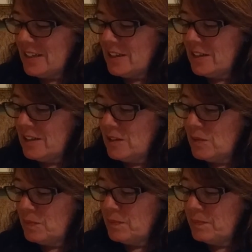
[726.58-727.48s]

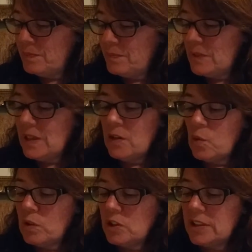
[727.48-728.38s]

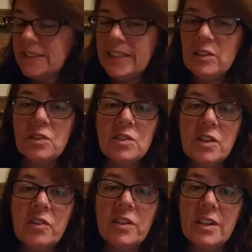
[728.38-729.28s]
Orange containers
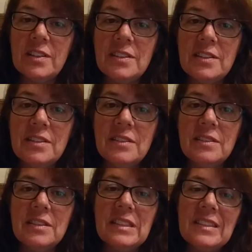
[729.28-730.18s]
are nuts.
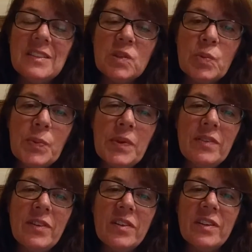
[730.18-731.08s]
Some people
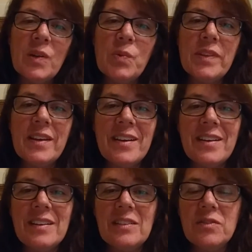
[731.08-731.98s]
have a hard time with
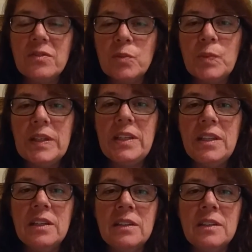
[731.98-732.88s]
that. For
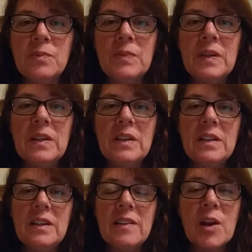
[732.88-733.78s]
me, a
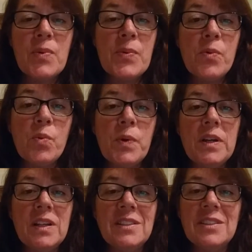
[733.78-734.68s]
lot of people will
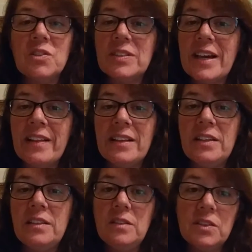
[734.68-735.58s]
put nuts in their
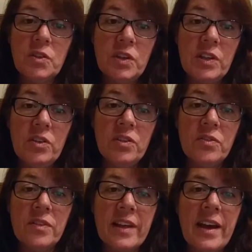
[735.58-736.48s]
salad, so you can use
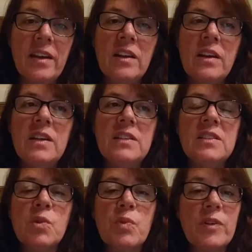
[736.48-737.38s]
it for that.
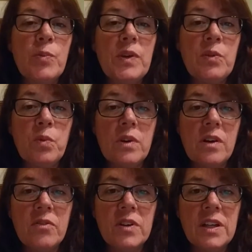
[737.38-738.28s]
Some recipes will
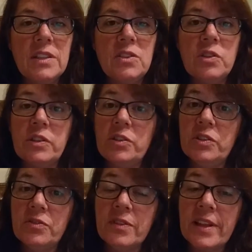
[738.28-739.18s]
call for nuts. You can
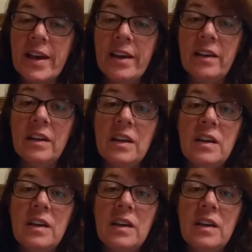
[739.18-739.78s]
use it for that.